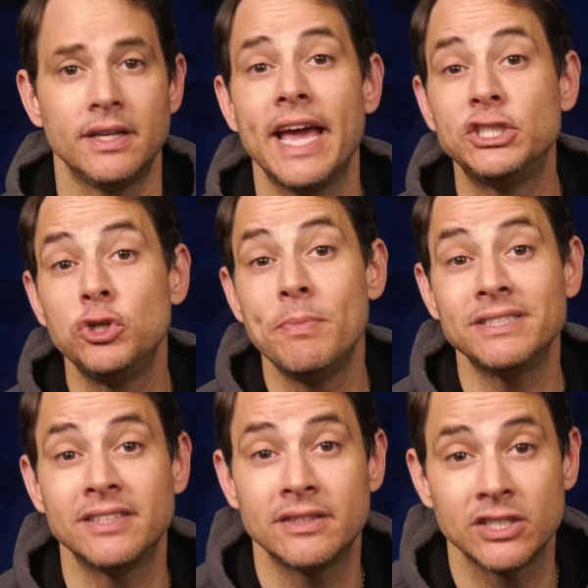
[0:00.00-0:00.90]
In case you
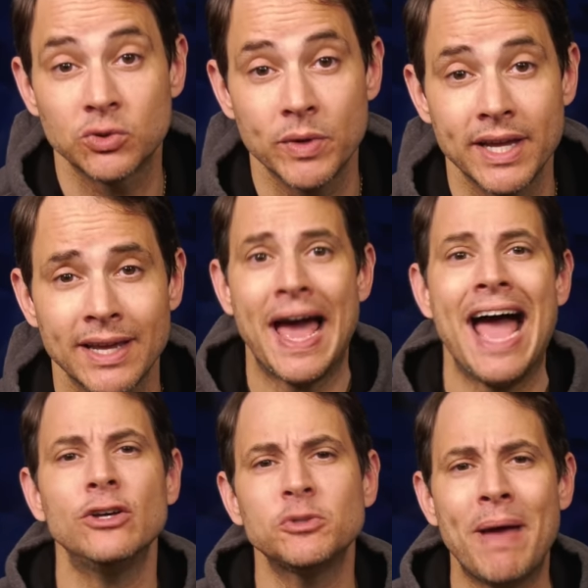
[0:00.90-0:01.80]
missed it this week, the
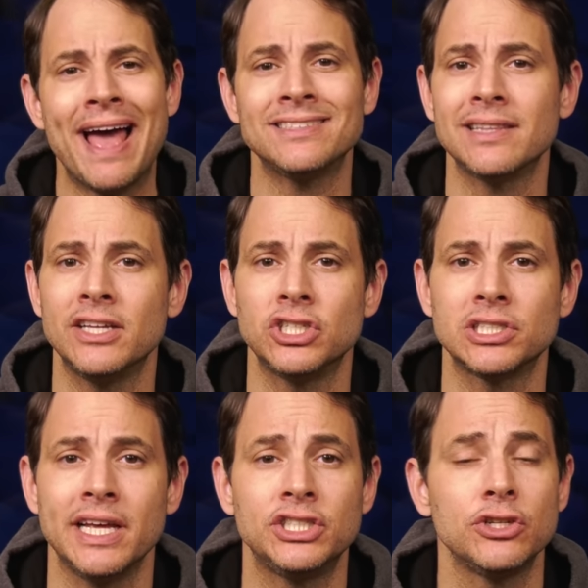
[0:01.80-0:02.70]
House passed
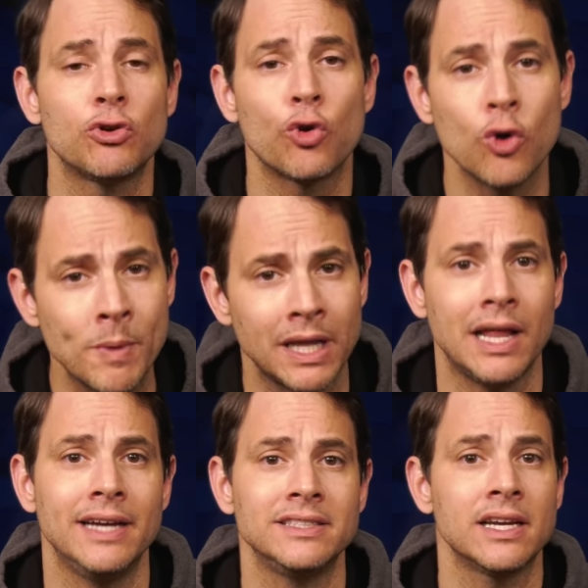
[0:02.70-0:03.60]
legislation
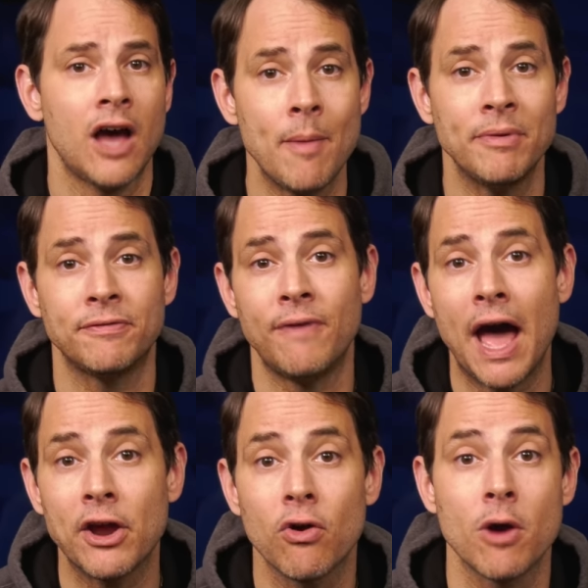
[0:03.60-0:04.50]
criminalizing common
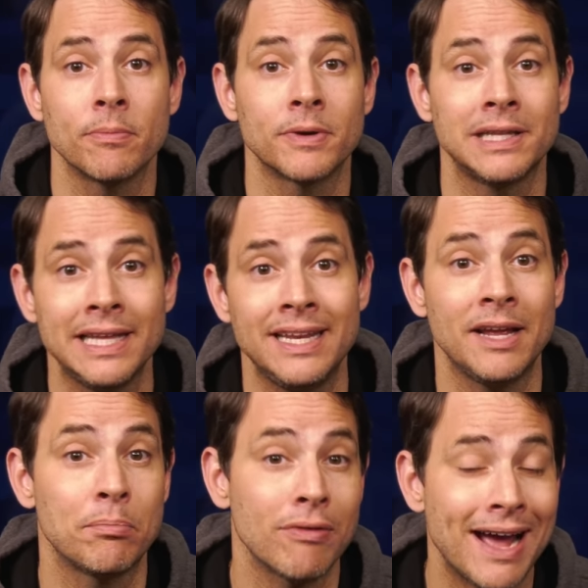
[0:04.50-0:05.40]
firearm cleaning
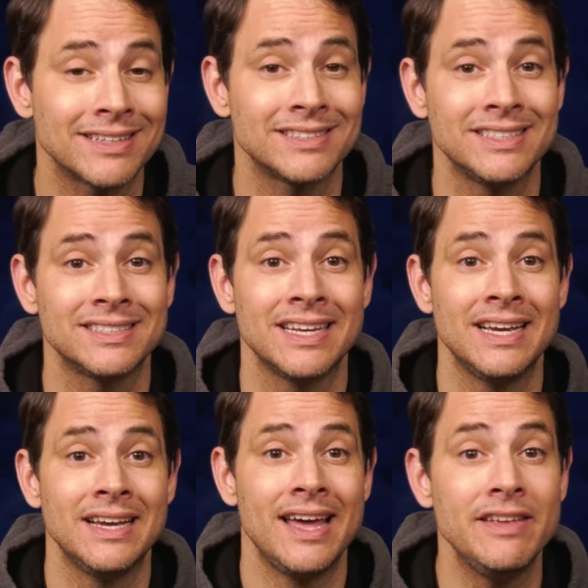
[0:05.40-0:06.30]
practices
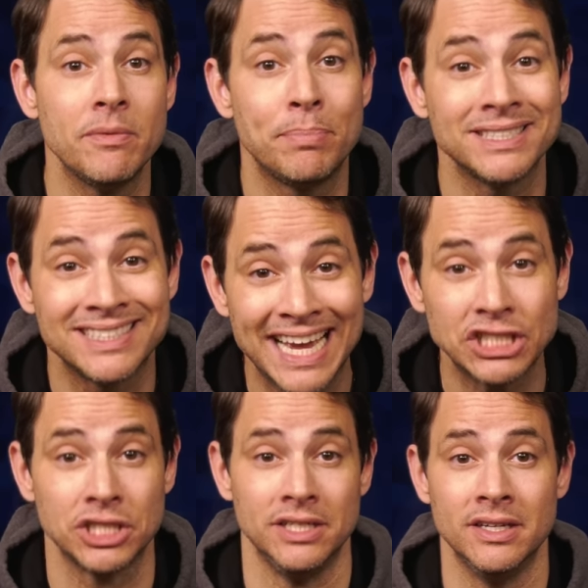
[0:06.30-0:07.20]
and even
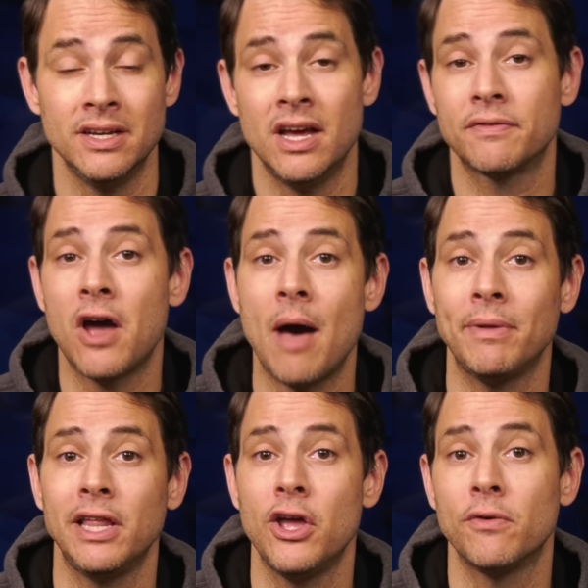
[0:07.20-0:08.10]
possession of
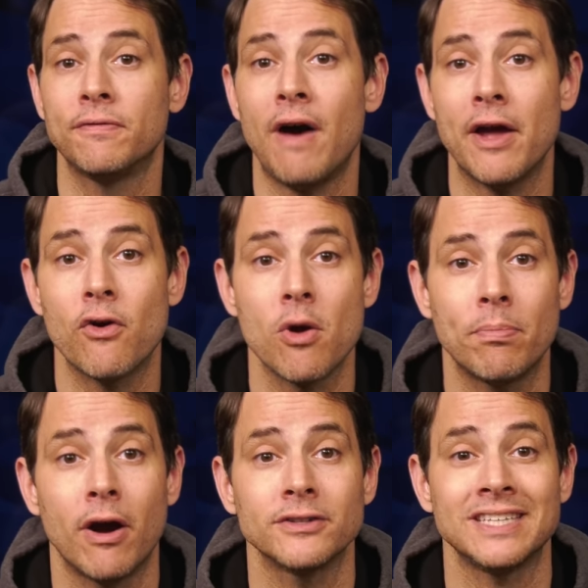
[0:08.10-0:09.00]
commonly owned firearm
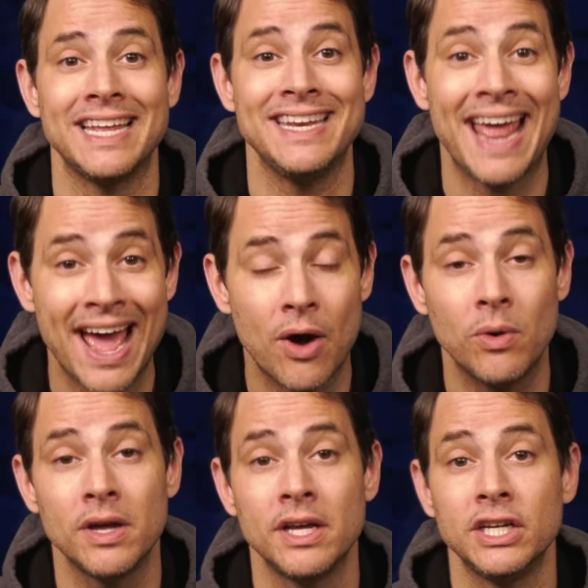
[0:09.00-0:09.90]
parts, and
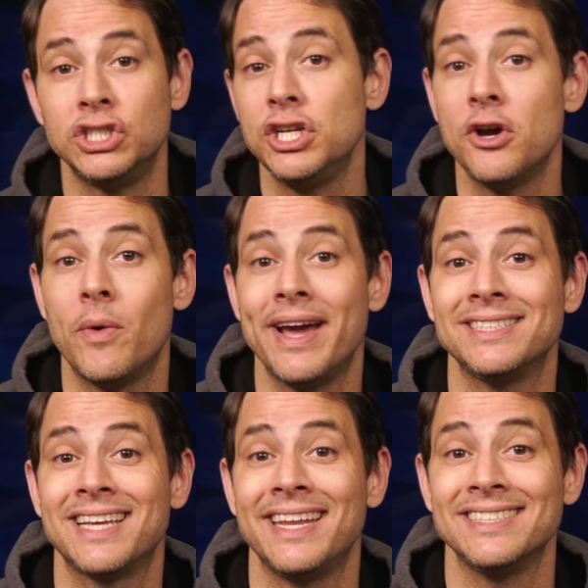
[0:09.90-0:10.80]
now GOA
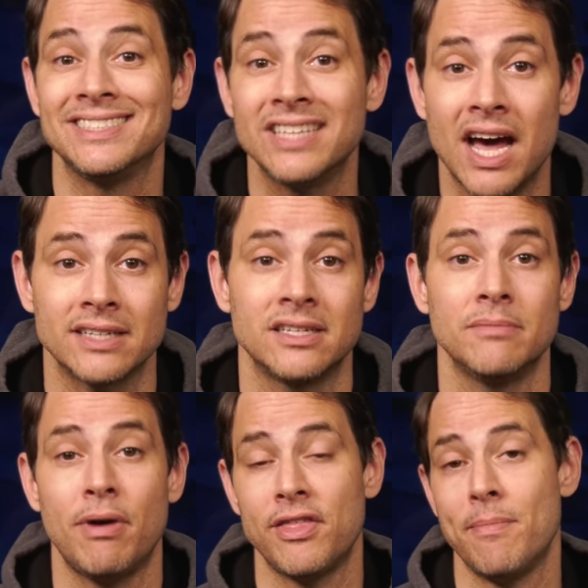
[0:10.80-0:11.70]
is getting zucked
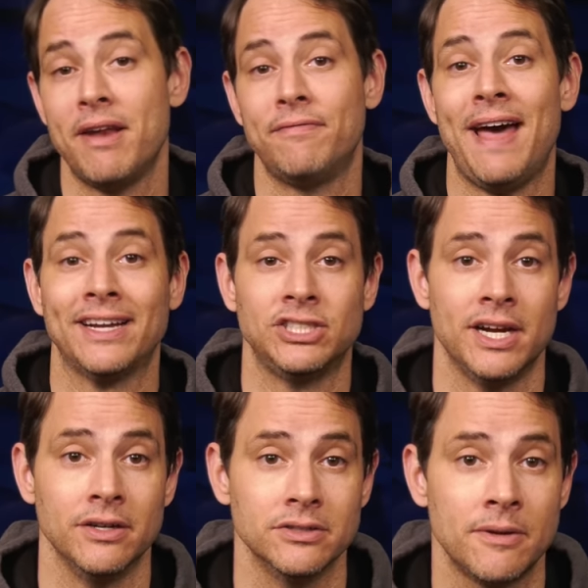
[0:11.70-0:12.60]
by the Meta fact
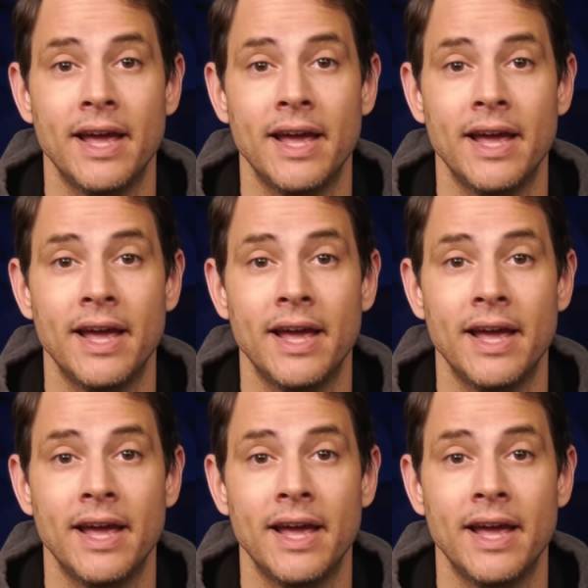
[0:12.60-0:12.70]
checkers.